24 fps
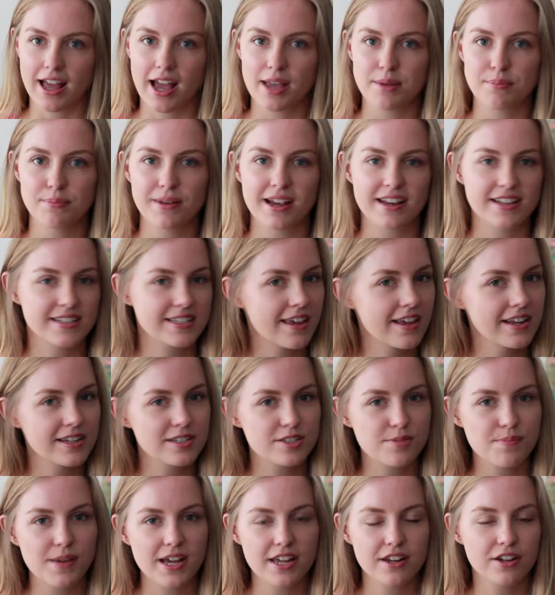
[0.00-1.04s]
Like, my skin
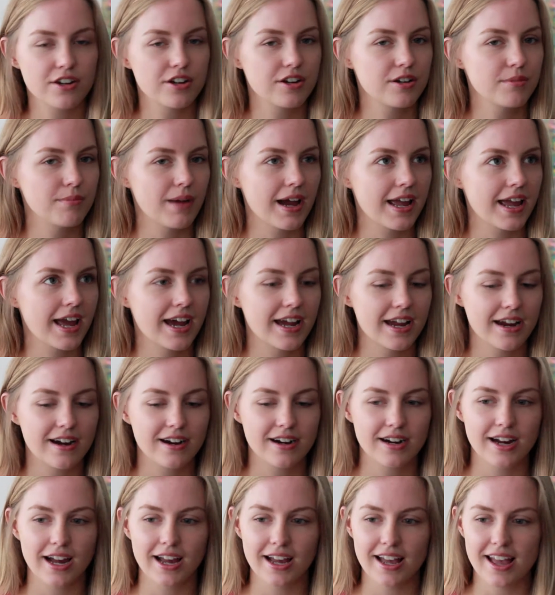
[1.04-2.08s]
is better, my
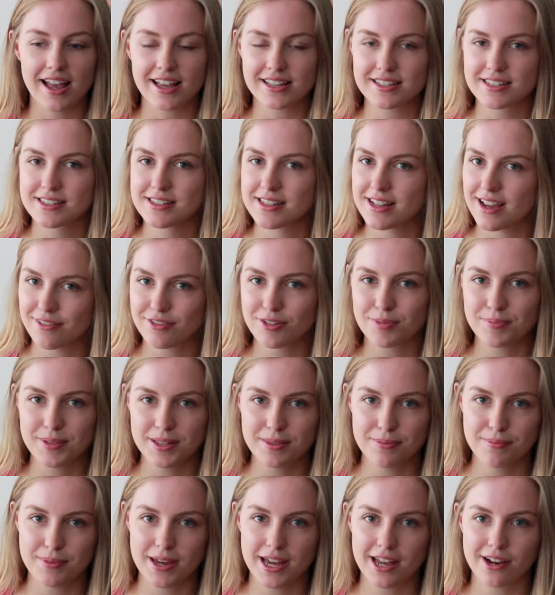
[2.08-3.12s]
hair has never
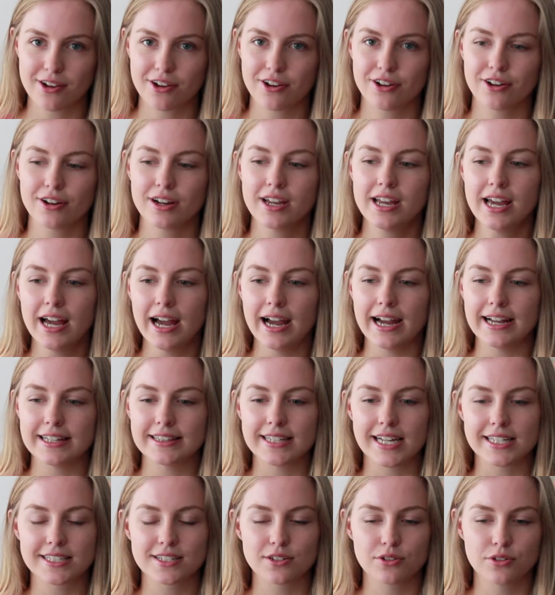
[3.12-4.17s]
been better,
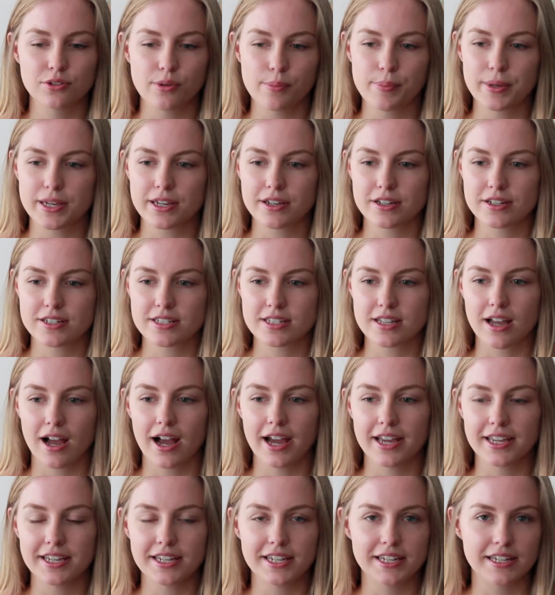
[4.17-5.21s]
and that's all because
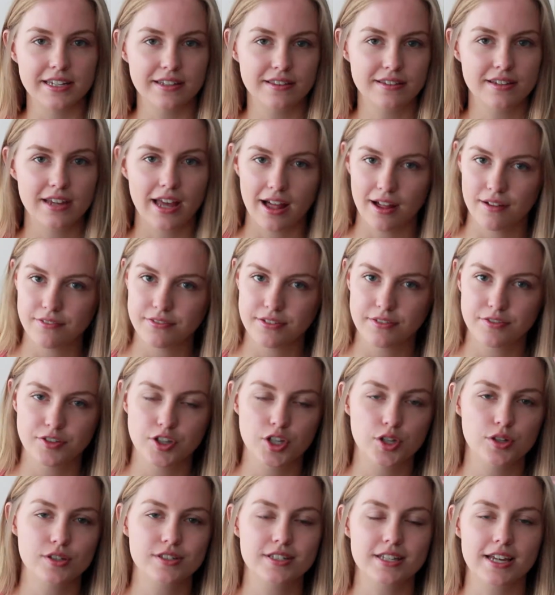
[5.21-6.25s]
I eat healthy
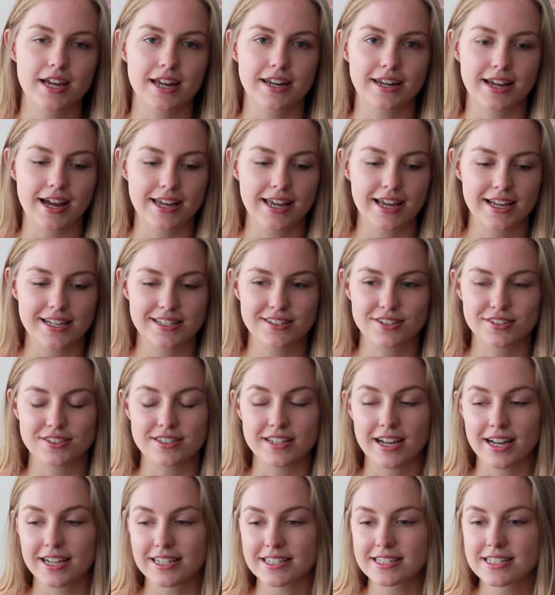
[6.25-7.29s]
foods and I
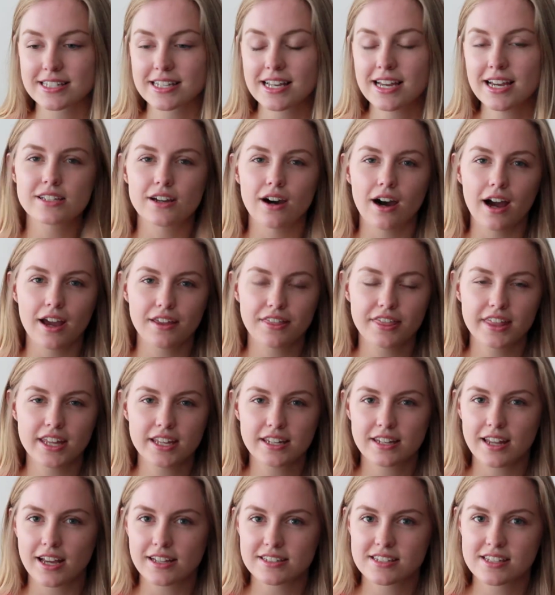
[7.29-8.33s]
exercise. So I
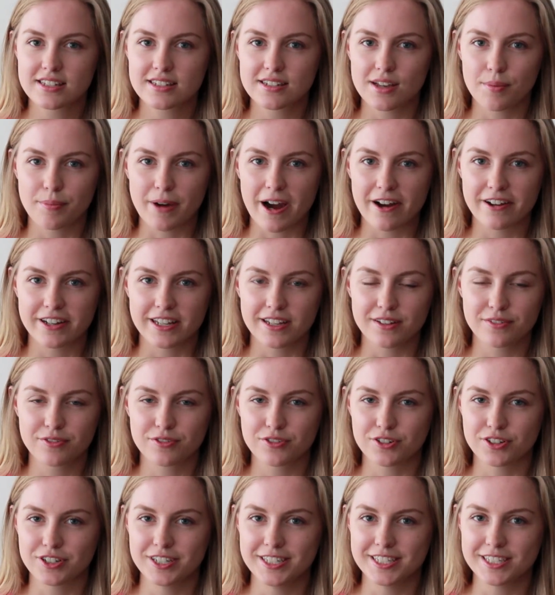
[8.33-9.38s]
think that's about it
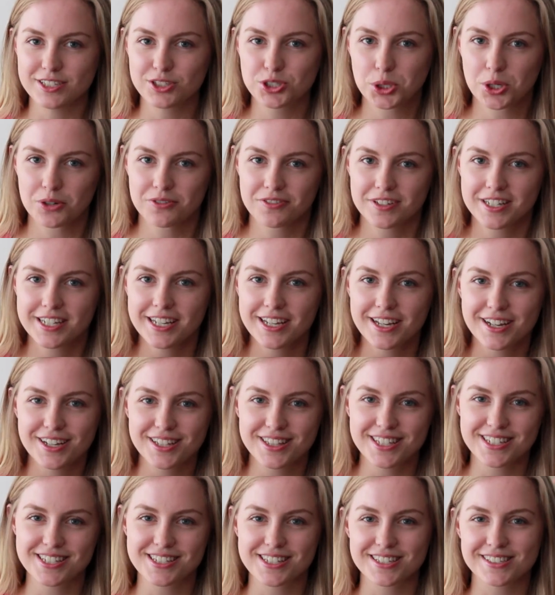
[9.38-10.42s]
for an intro video.
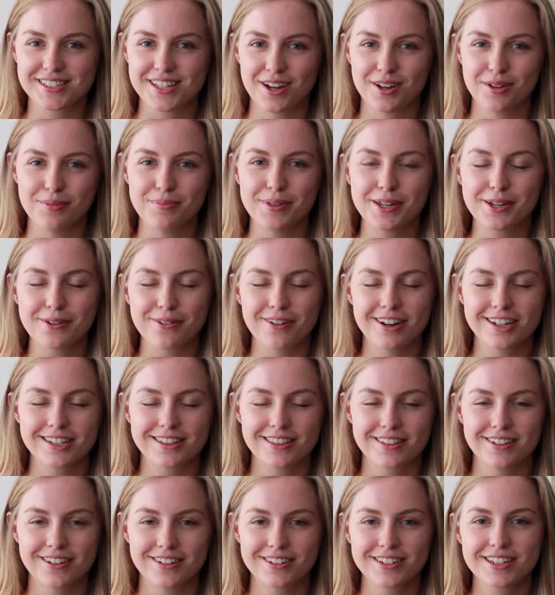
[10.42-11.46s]
This is gonna be
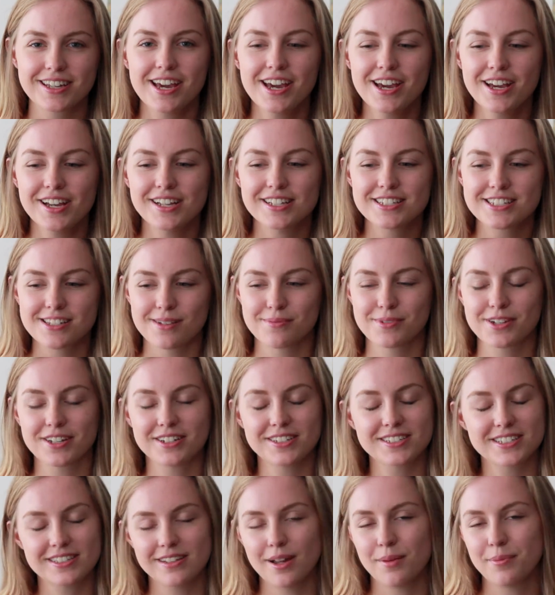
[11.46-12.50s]
quite long, so I'm
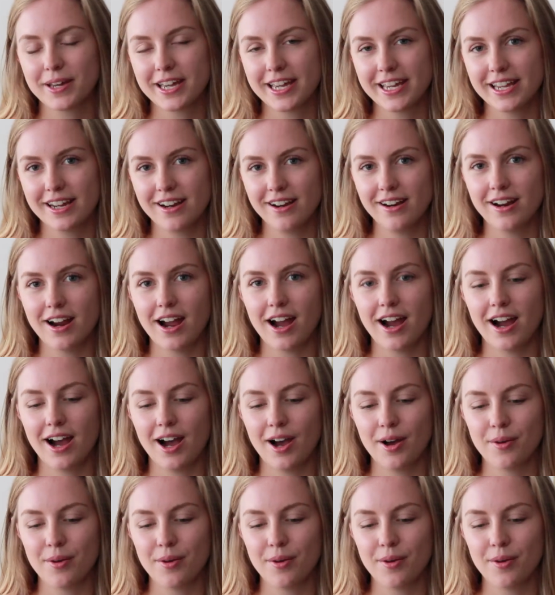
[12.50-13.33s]
gonna stop here.